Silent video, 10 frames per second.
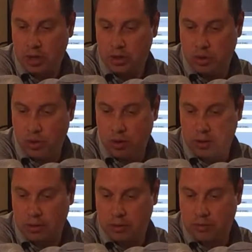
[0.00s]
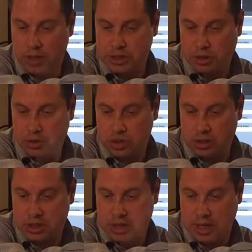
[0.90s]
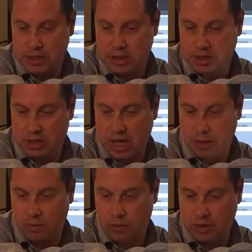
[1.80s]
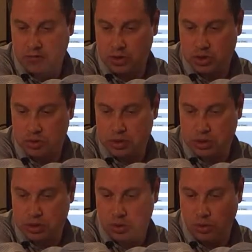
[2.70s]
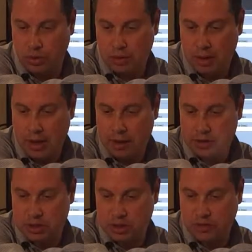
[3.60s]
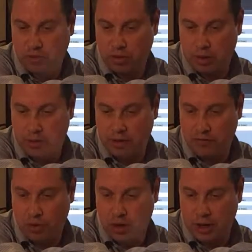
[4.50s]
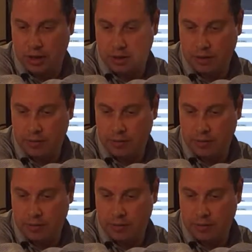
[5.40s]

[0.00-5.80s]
Your resolution stays the same if you choose this tool, 640 by 480.